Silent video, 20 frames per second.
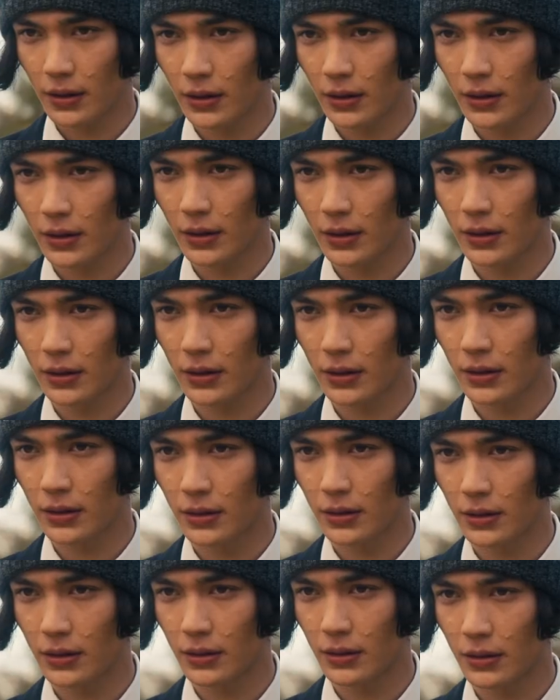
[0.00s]
Tao is
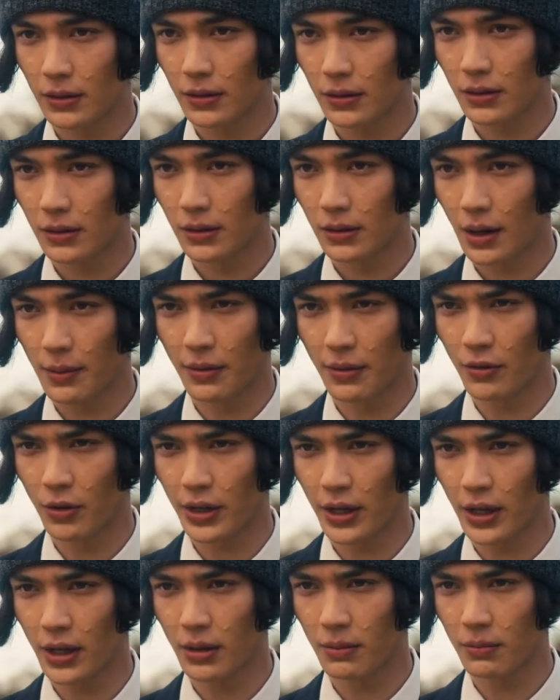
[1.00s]
finally willing to
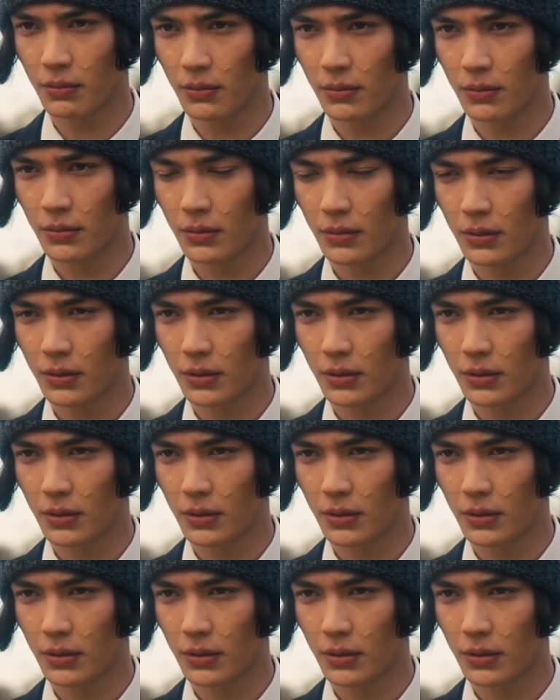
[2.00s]
listen.